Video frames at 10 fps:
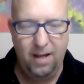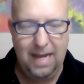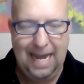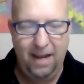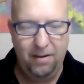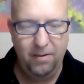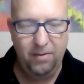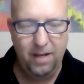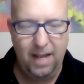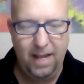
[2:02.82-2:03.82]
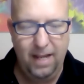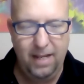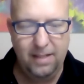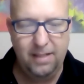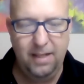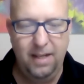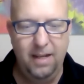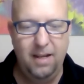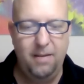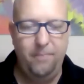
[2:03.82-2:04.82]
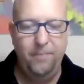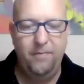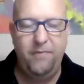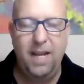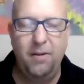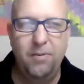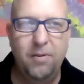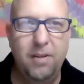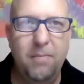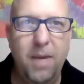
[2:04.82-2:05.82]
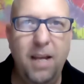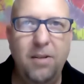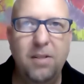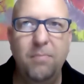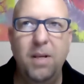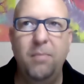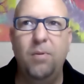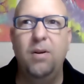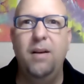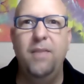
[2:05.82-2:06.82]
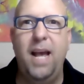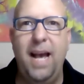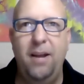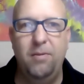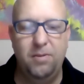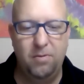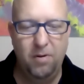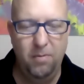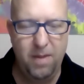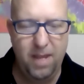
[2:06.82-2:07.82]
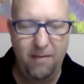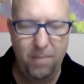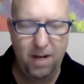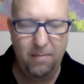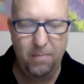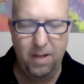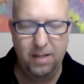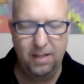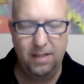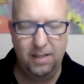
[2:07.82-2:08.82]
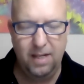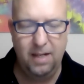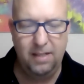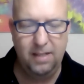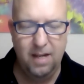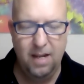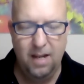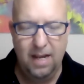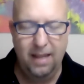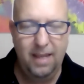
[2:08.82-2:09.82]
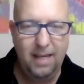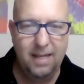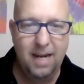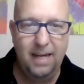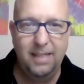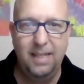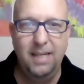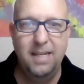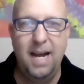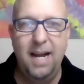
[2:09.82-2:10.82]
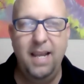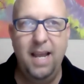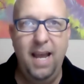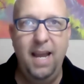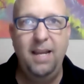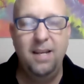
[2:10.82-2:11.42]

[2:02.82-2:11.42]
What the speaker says: Alan is the founder and the managing member of the Hatters Group, and they've been in business since, I think, 1998.